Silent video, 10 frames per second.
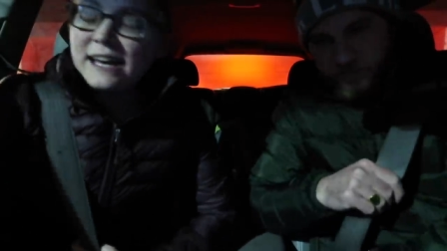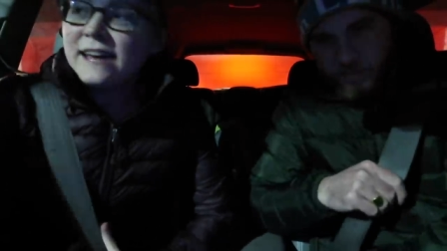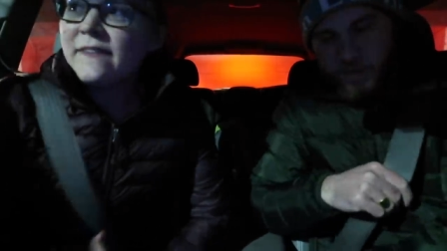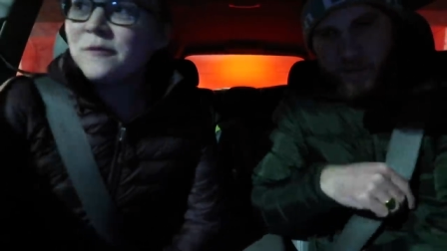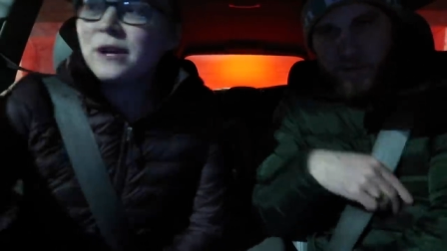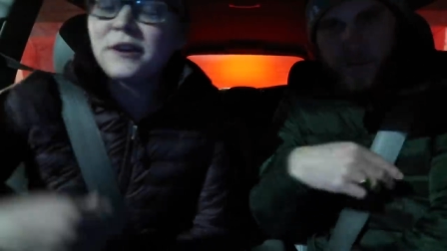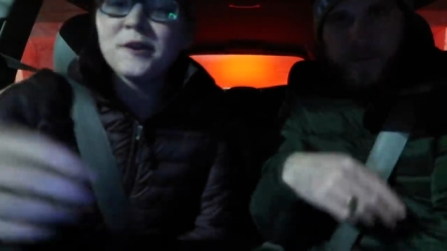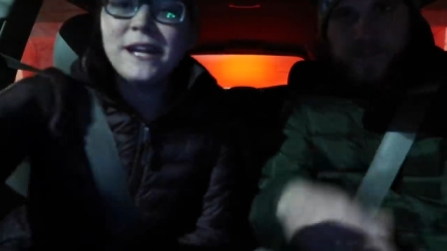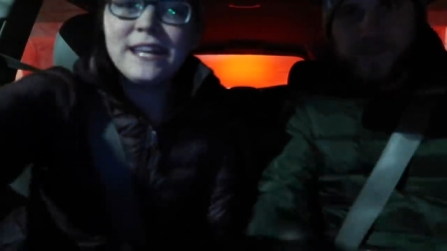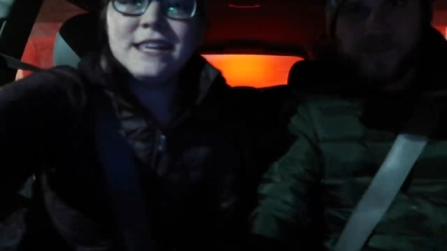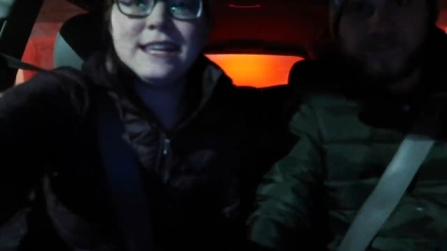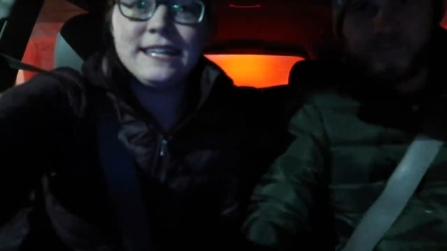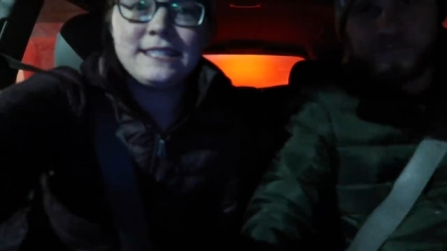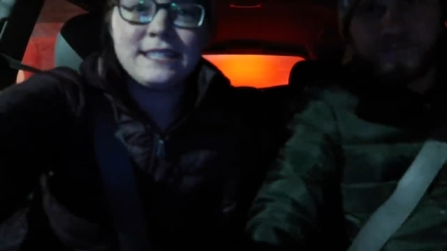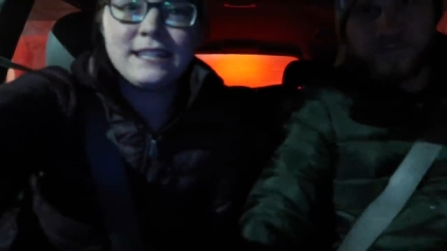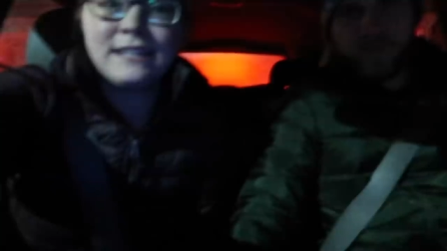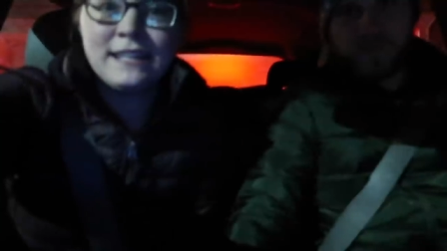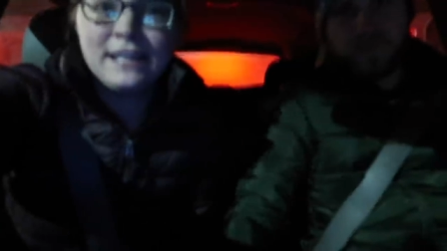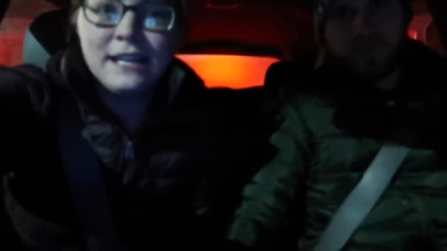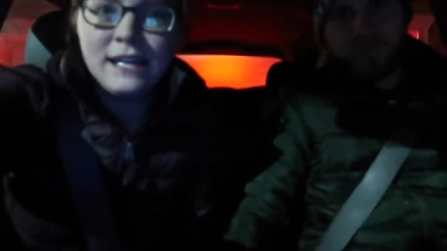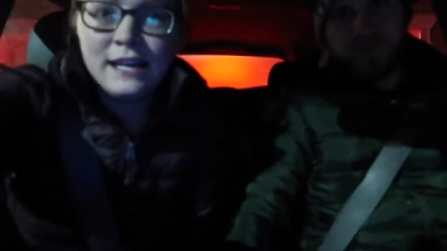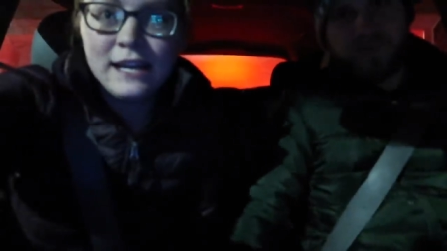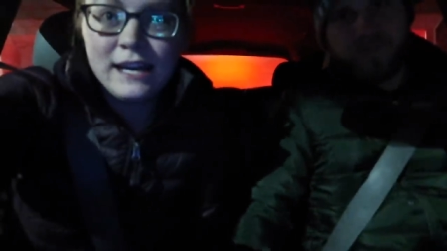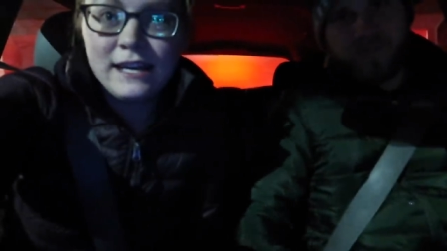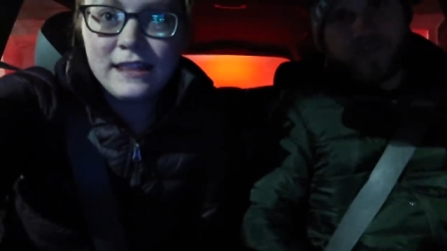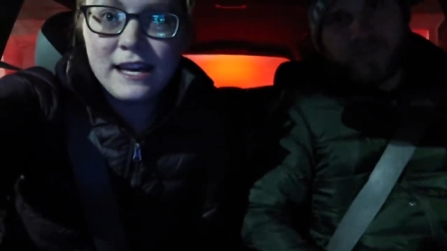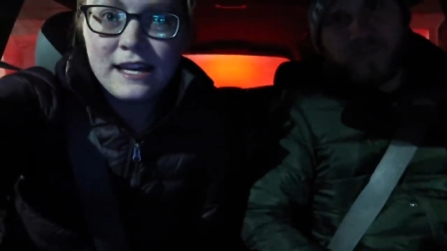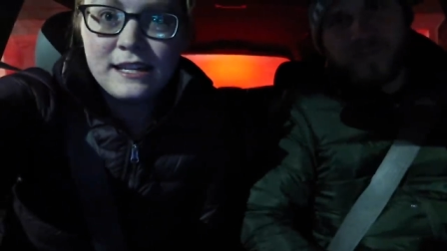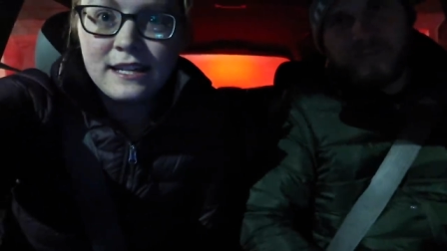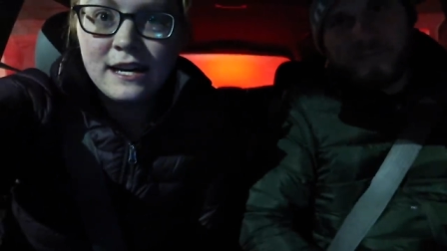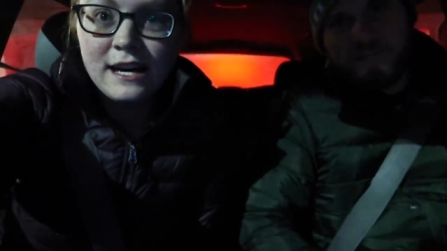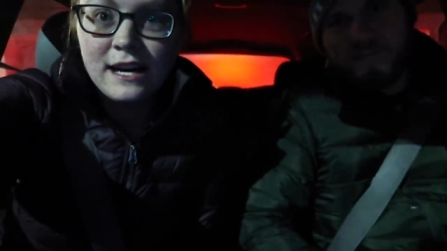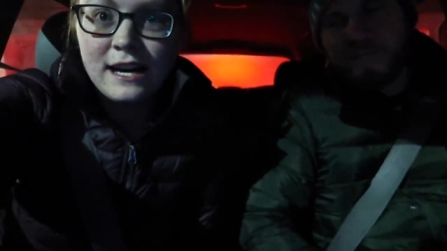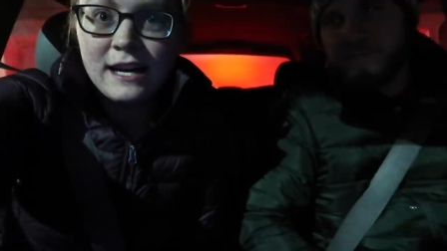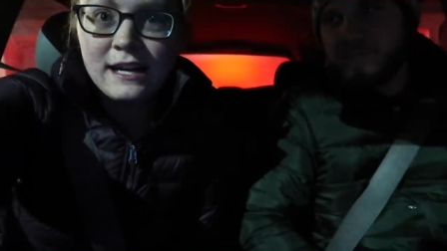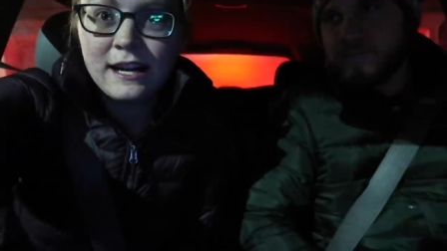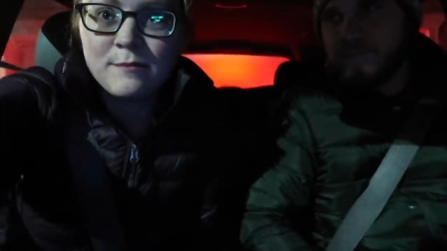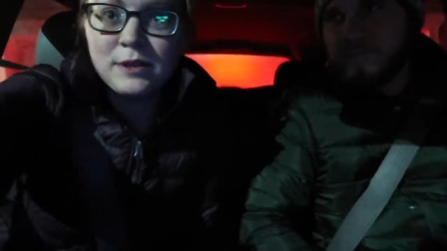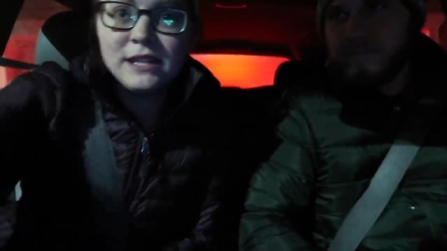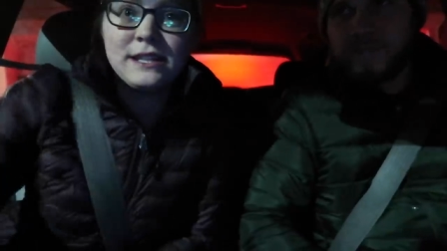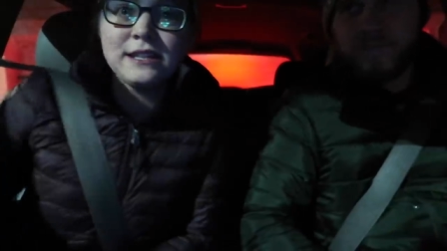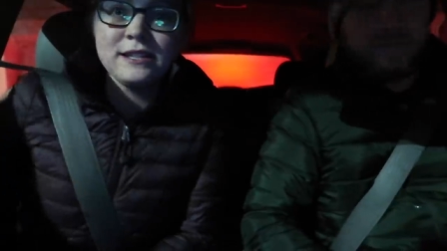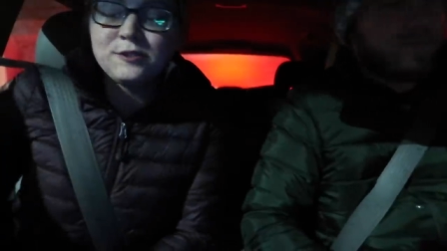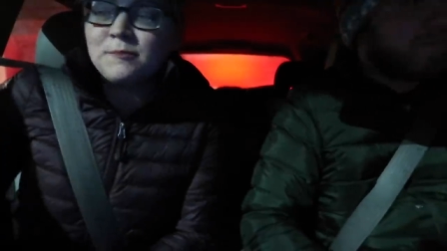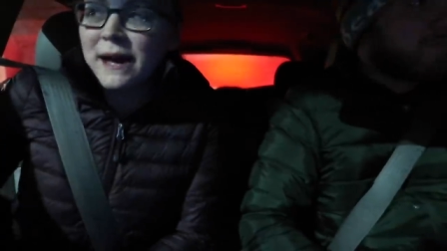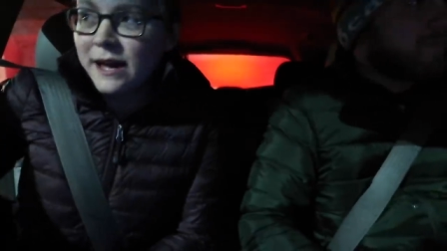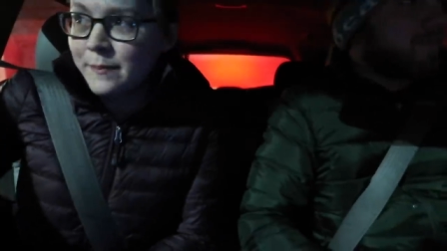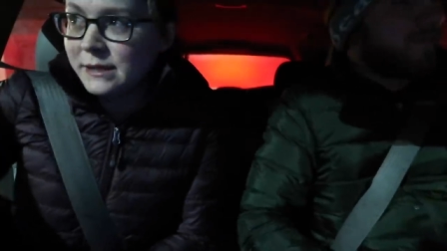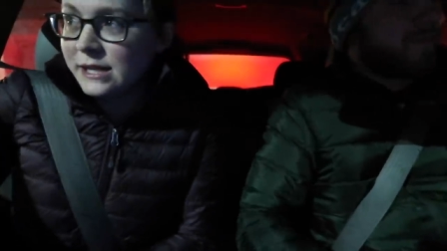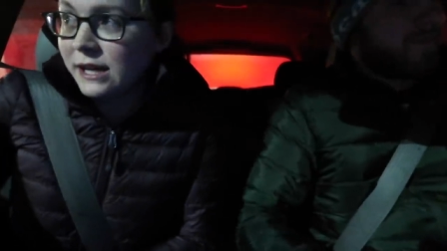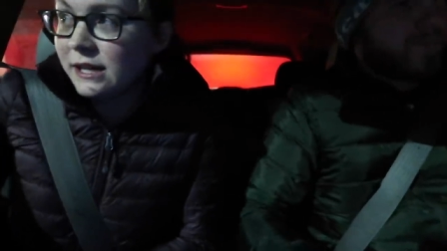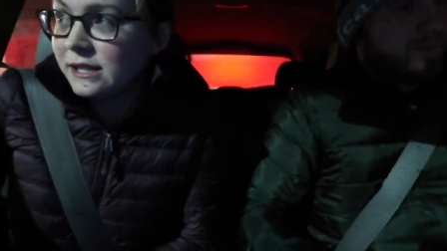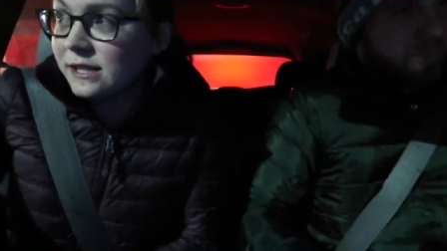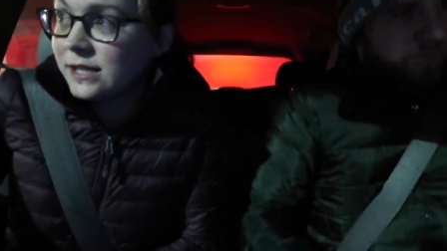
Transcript: And then we go to eat, and then I completely lose my appetite.